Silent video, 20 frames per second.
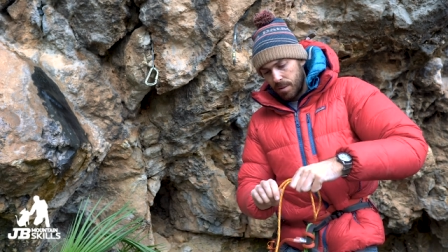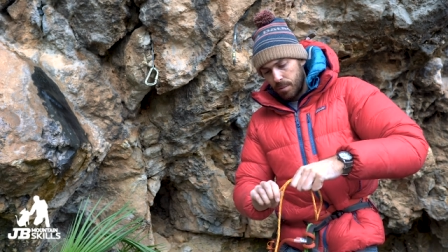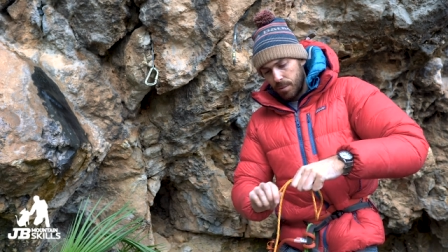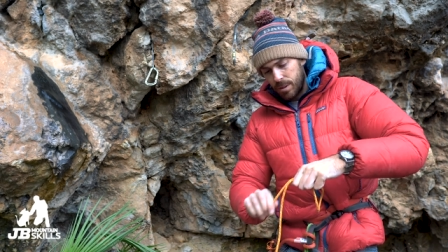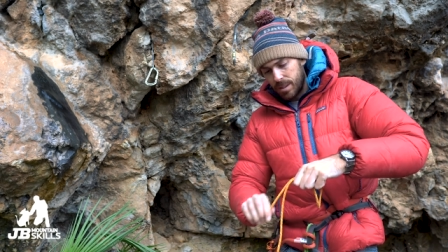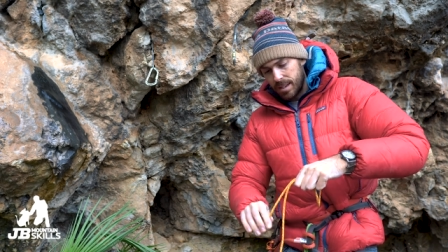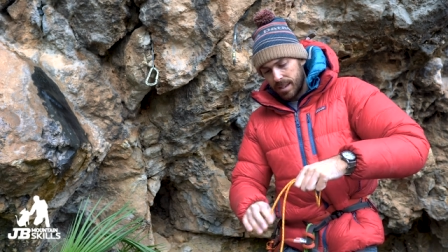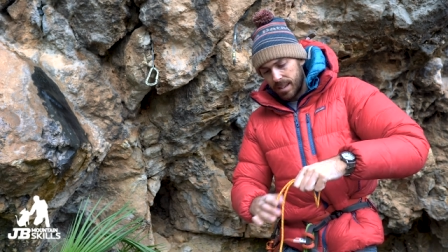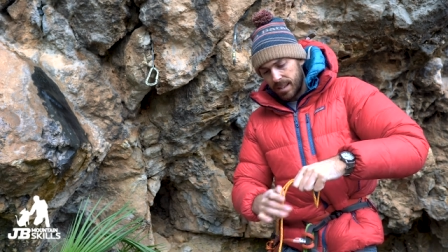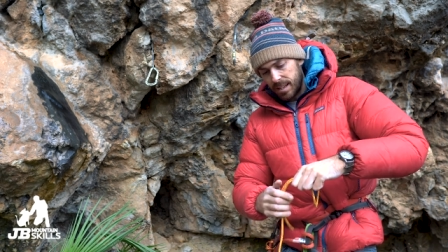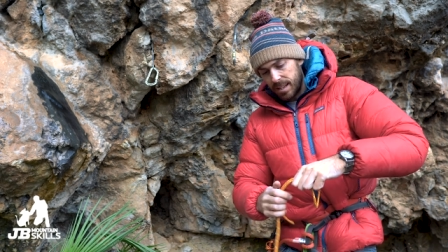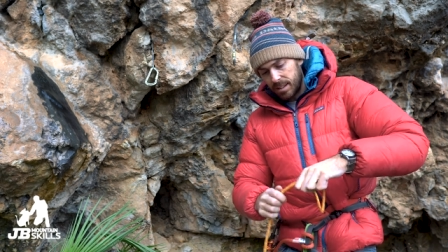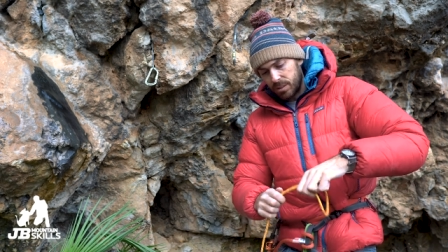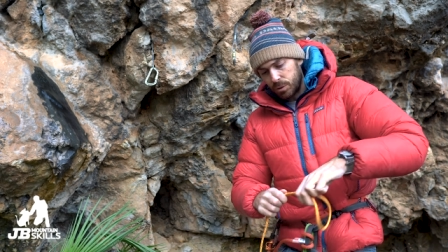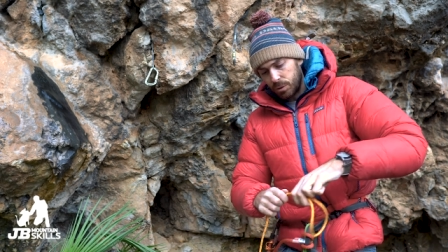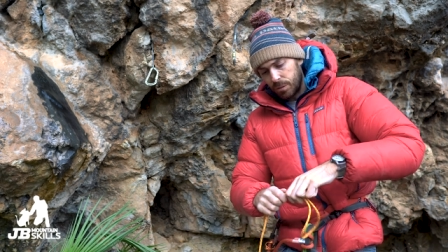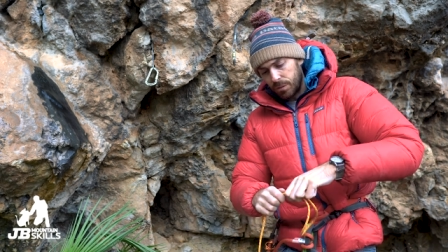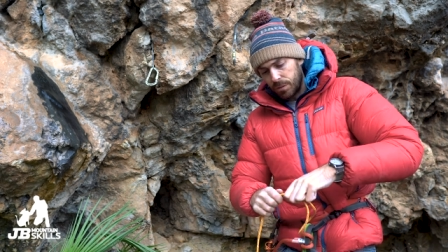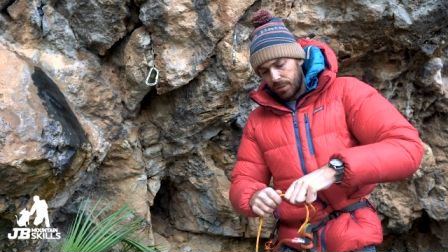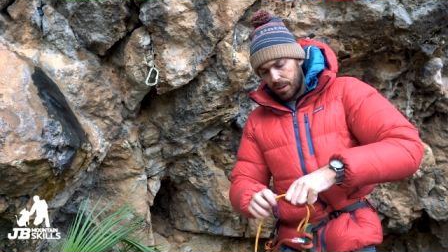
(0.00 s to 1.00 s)
with a
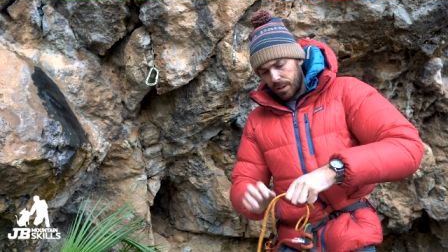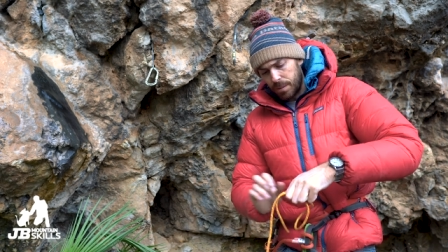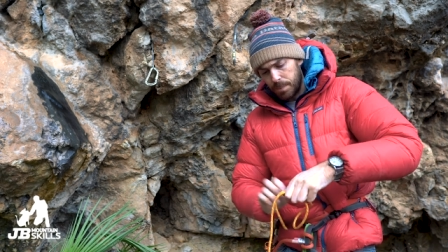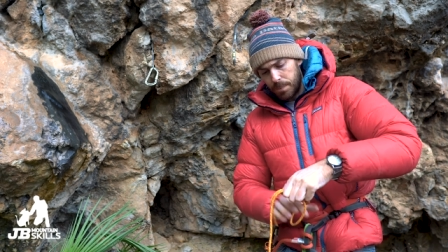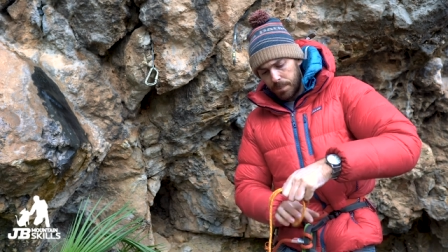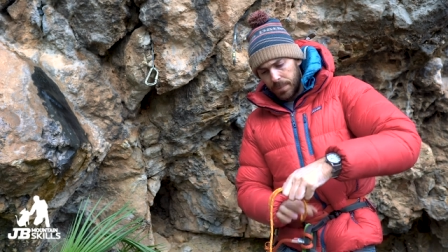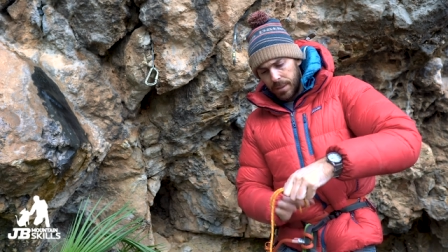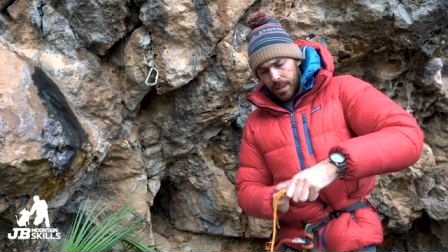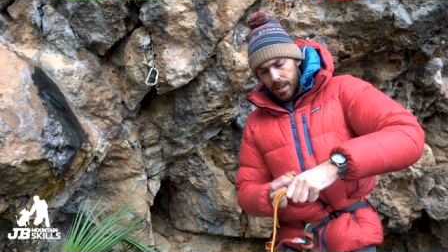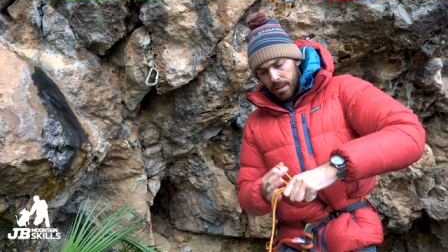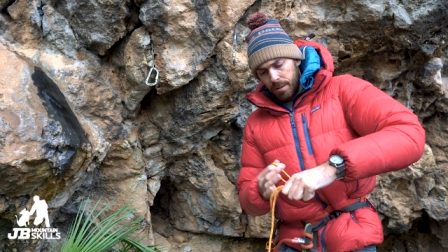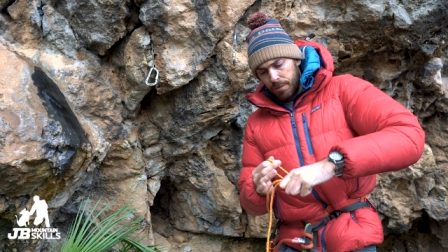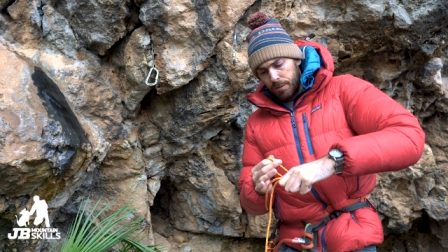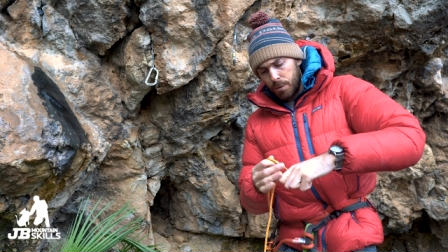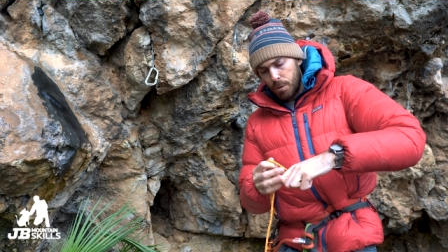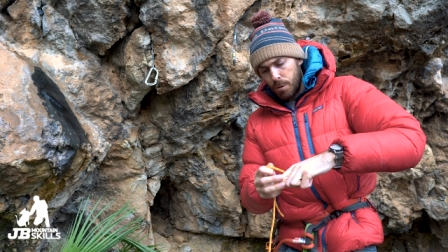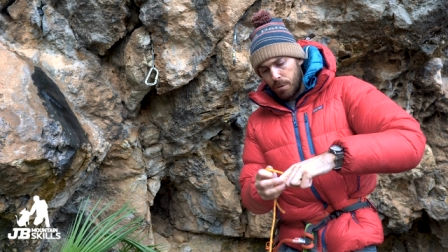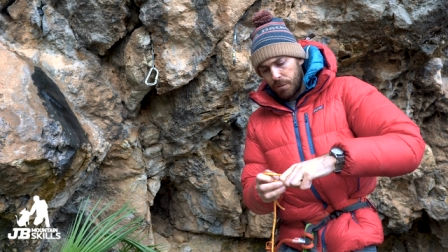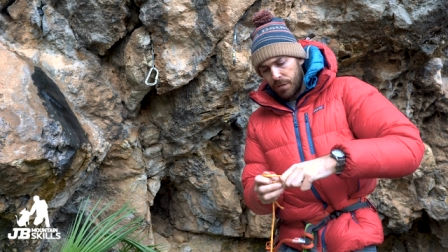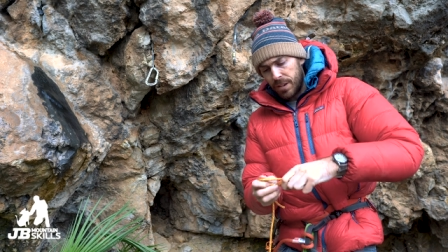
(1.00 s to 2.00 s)
sort of a
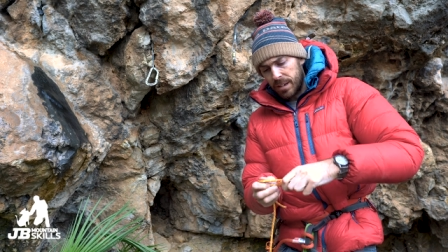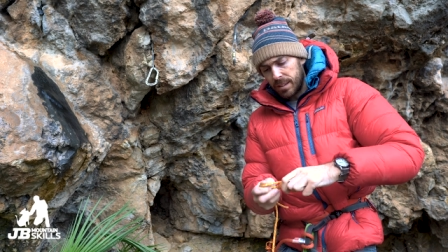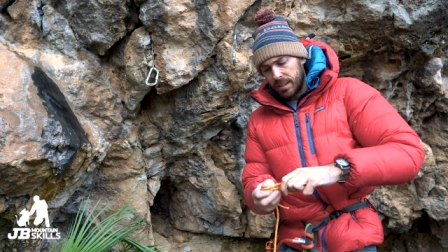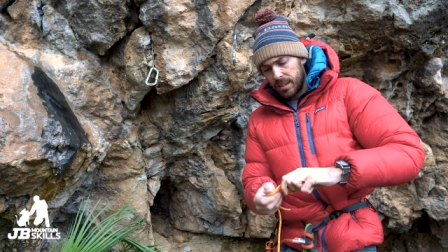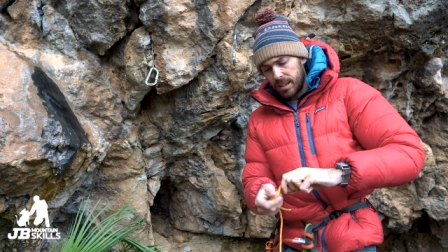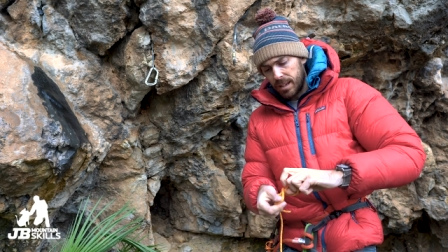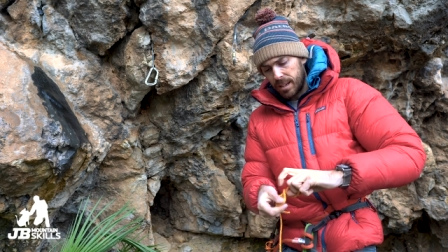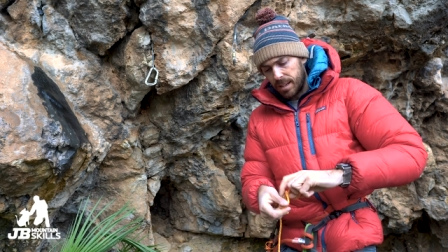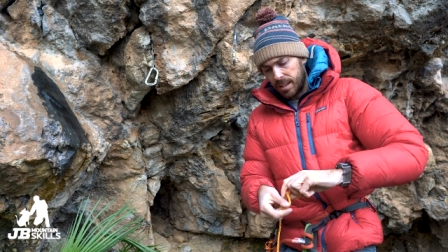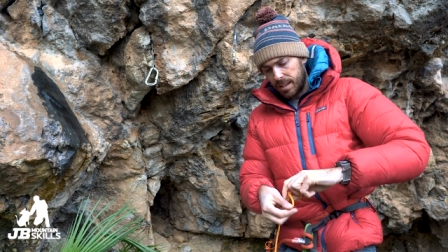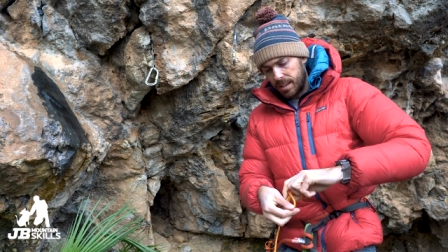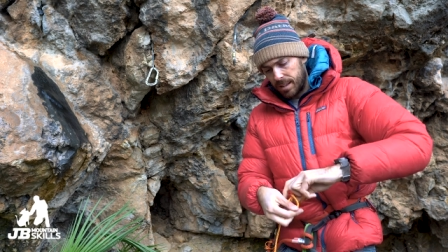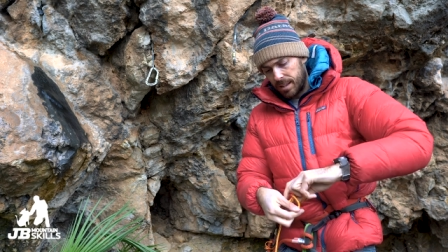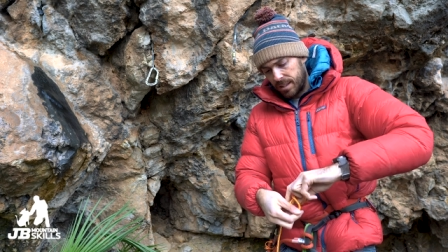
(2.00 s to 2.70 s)
4-finger